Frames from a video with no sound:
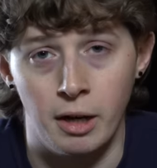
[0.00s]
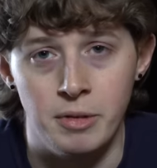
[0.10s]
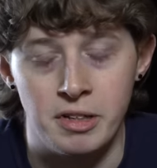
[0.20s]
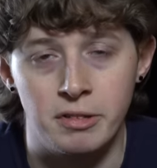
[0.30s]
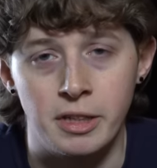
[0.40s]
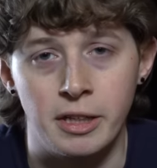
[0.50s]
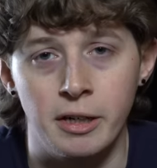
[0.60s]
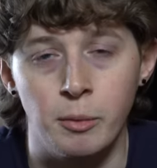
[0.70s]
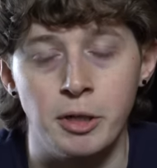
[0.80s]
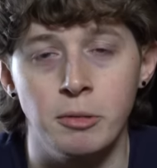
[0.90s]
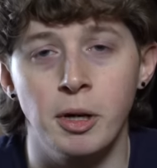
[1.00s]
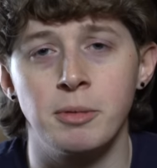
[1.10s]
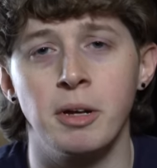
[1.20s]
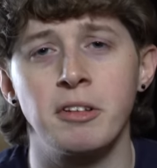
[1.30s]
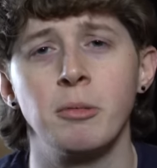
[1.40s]
I obviously care way too
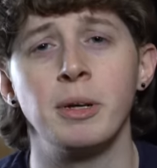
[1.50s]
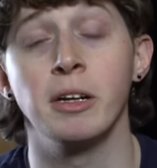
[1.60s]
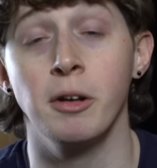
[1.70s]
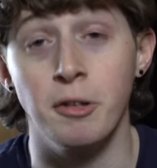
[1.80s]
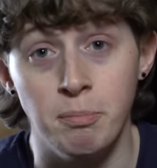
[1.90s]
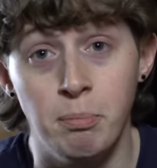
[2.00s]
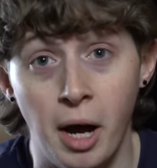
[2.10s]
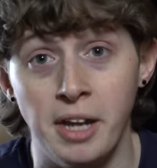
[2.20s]
much about superheroes,